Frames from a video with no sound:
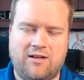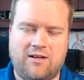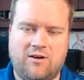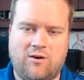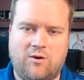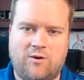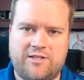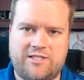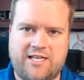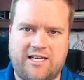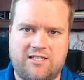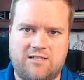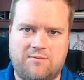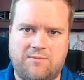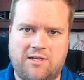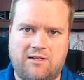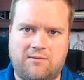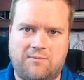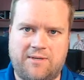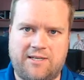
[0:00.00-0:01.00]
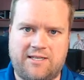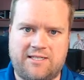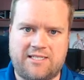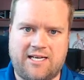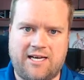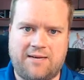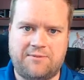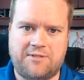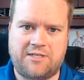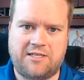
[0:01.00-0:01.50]
always takes me a little bit of
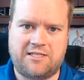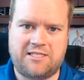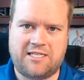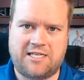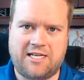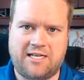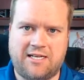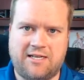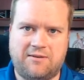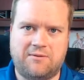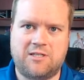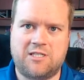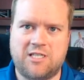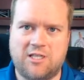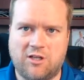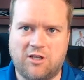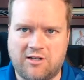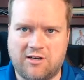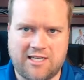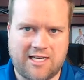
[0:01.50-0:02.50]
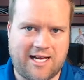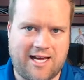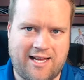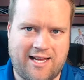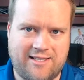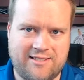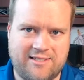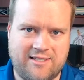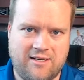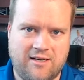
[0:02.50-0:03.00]
time to get it to look
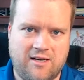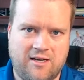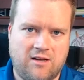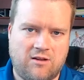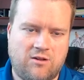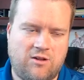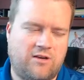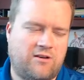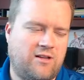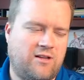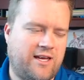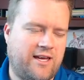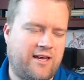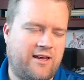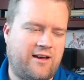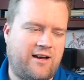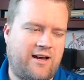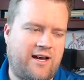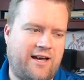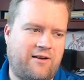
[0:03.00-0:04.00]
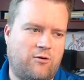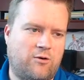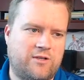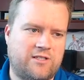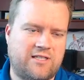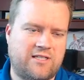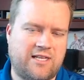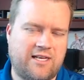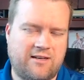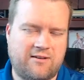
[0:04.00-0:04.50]
nice. Luckily, I
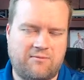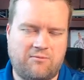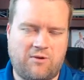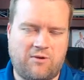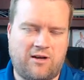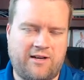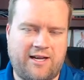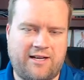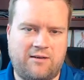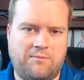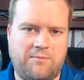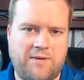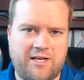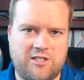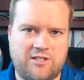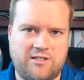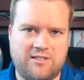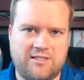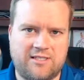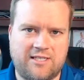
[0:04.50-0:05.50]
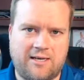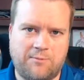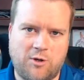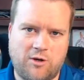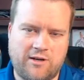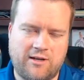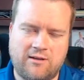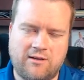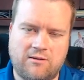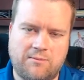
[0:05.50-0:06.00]
always think on animations, I'm
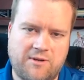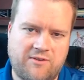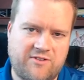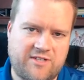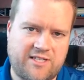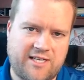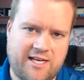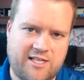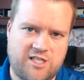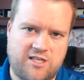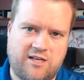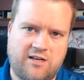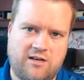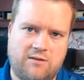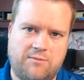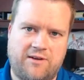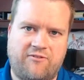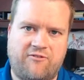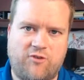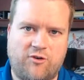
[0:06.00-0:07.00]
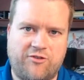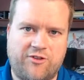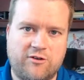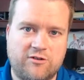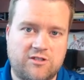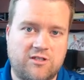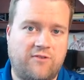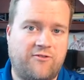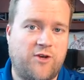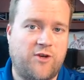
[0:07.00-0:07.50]
going on a little bit of a tangent here, but for
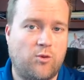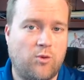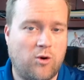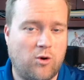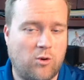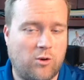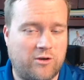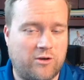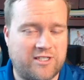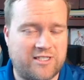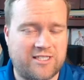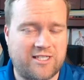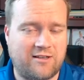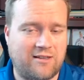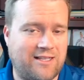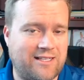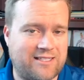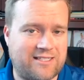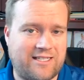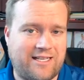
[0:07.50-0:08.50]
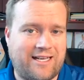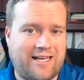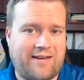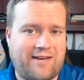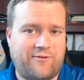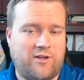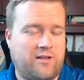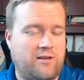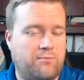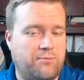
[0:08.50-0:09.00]
those of you who are still listening, I
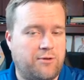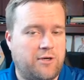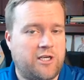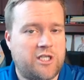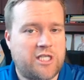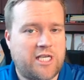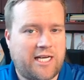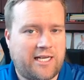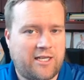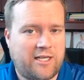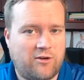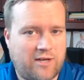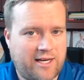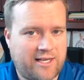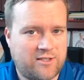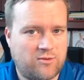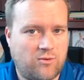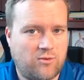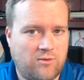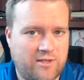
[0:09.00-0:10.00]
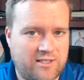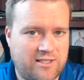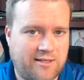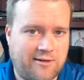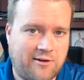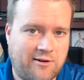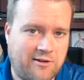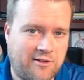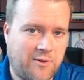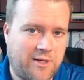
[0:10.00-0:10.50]
really appreciate you guys listening
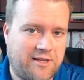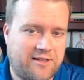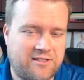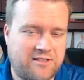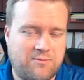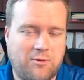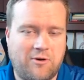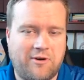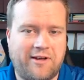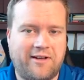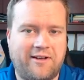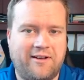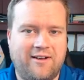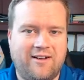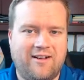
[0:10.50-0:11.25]
all the way to this point.